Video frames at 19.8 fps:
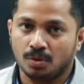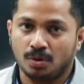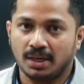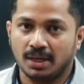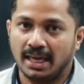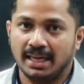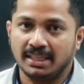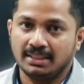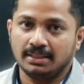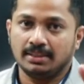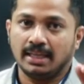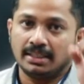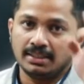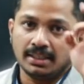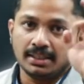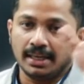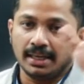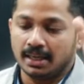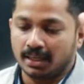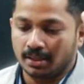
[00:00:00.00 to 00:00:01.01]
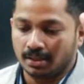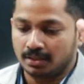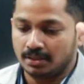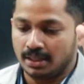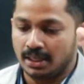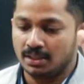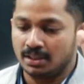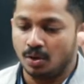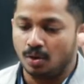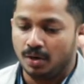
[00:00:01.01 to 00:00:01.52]
Okay, you see, that is a trick.
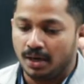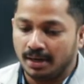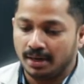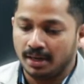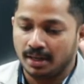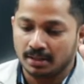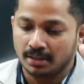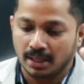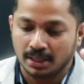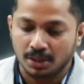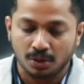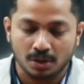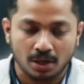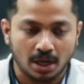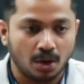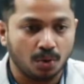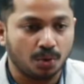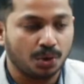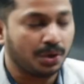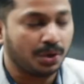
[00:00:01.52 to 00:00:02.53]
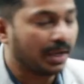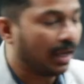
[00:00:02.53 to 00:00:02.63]
That is the only trick that how you